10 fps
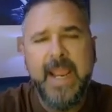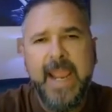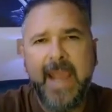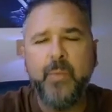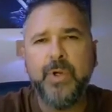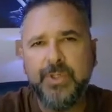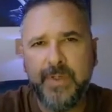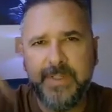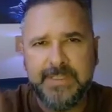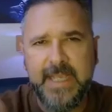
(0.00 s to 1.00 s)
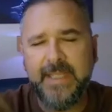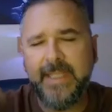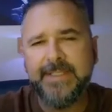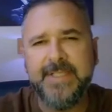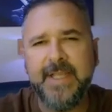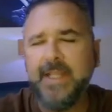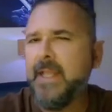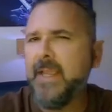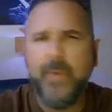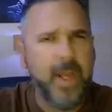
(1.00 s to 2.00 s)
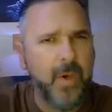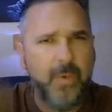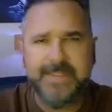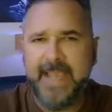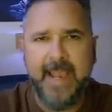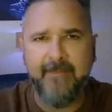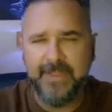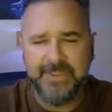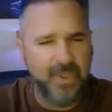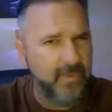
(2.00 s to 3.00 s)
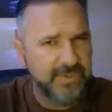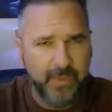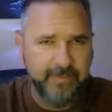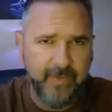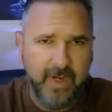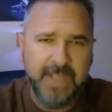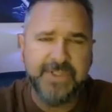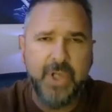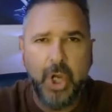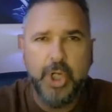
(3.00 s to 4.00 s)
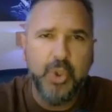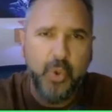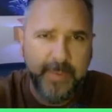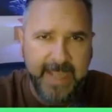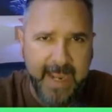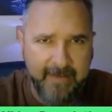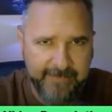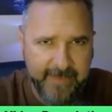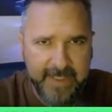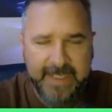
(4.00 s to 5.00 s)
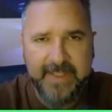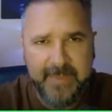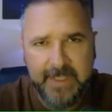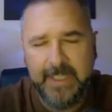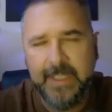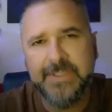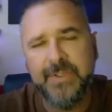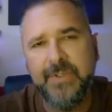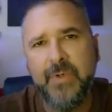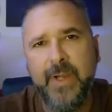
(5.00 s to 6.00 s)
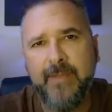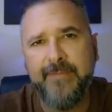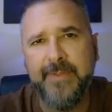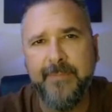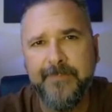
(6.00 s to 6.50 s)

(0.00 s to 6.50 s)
And we're doing the telling and selling like we always have. That's always worked for us on your behalf in the beginning, so you don't have to.